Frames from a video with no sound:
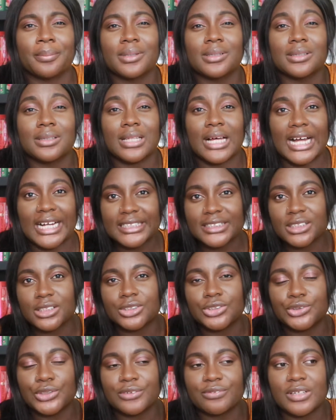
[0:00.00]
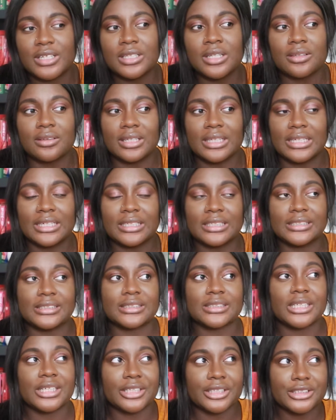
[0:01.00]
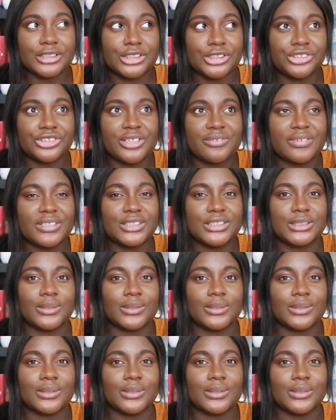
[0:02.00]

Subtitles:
plot driven than it is character driven,